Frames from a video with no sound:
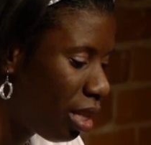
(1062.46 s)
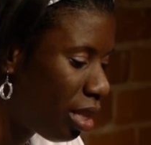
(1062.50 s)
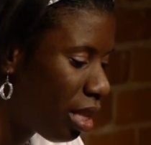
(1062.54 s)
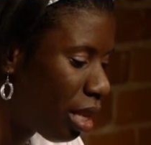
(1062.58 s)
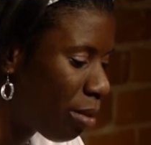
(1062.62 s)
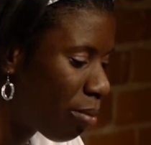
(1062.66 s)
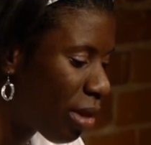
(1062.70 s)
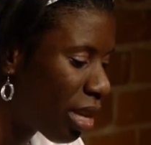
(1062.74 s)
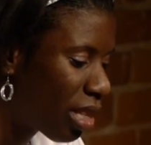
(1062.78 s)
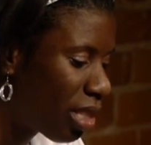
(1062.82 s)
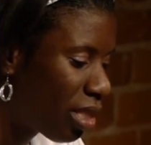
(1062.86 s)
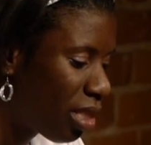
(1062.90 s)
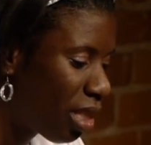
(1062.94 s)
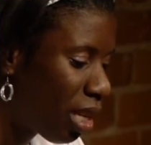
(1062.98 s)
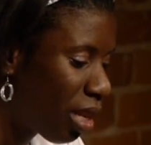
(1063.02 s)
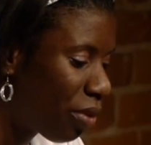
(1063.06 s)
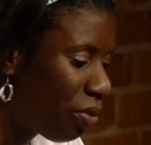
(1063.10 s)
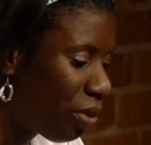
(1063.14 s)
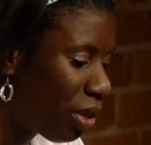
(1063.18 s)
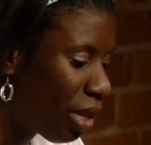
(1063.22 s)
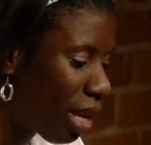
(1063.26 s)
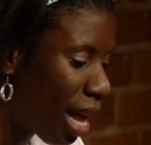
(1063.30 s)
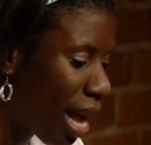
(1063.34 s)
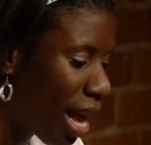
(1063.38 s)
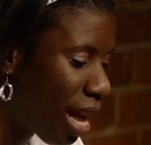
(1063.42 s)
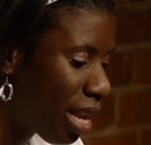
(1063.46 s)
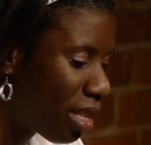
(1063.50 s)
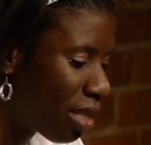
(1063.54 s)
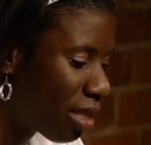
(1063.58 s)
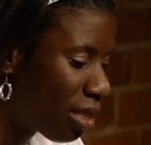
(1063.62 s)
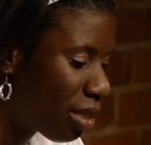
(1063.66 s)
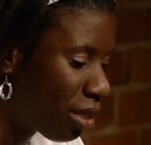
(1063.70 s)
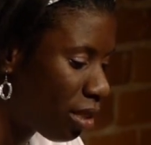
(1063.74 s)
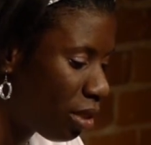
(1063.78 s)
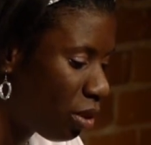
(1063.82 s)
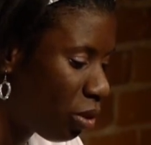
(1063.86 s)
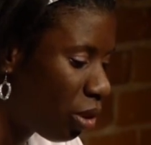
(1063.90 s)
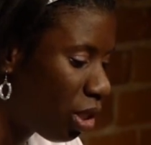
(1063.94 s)
Then my tearful eyes
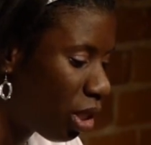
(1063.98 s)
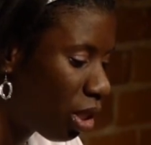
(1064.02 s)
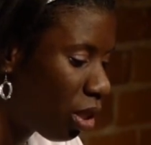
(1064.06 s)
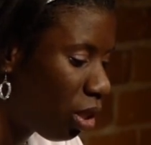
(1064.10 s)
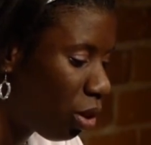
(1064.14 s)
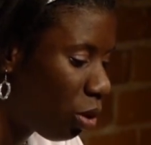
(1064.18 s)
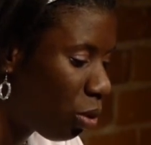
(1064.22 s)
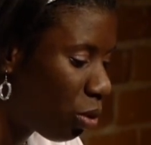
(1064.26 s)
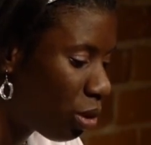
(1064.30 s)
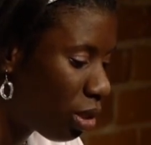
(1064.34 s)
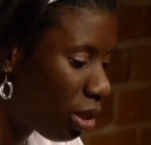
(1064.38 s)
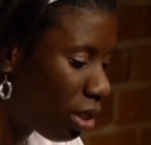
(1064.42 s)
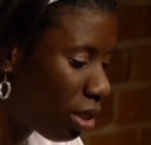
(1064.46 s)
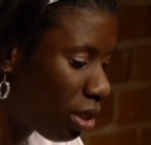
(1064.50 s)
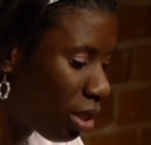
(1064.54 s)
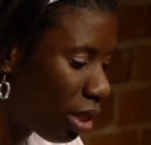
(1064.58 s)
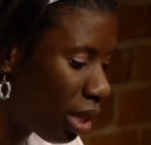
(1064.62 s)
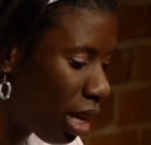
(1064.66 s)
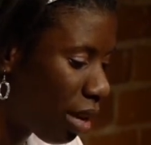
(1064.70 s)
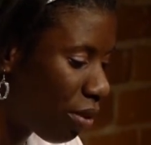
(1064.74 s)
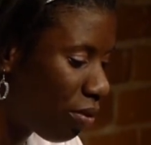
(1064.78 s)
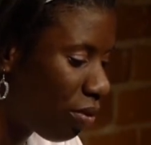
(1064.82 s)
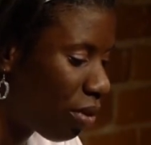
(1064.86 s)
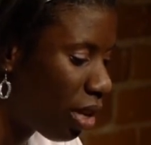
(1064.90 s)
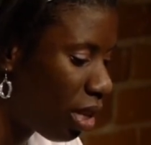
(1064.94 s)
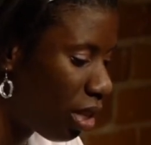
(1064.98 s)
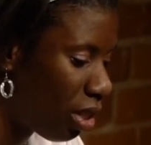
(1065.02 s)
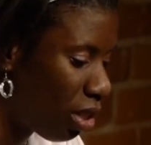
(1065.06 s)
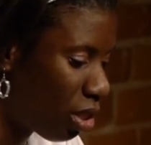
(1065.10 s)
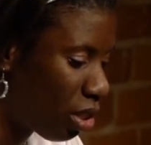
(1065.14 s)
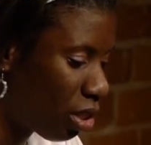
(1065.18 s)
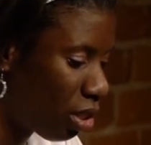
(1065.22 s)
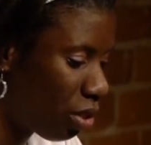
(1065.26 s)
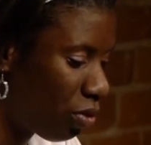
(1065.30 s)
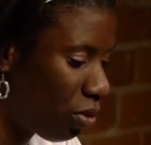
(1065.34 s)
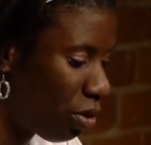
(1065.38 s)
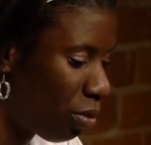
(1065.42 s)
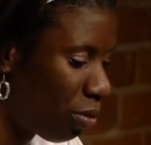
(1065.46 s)
slowly closed and I
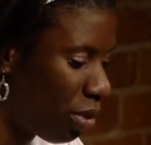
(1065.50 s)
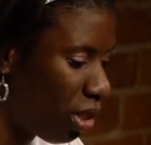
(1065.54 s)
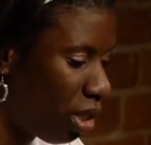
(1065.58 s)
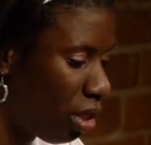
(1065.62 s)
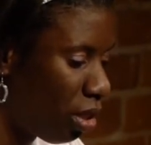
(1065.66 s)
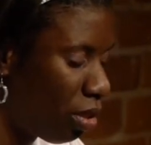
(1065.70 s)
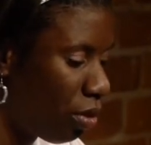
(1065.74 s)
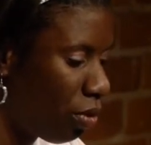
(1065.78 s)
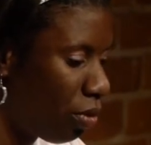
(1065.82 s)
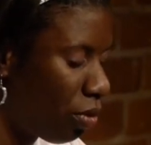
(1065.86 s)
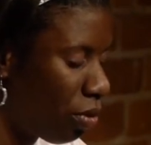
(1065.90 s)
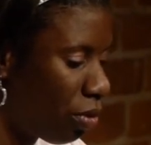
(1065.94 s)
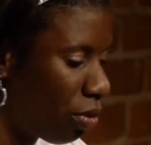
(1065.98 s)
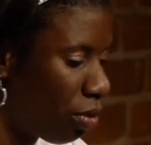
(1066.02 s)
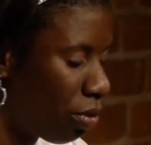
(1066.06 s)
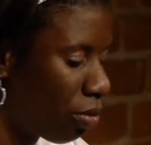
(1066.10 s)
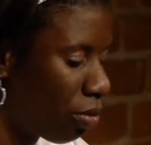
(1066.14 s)
vanished from the earth.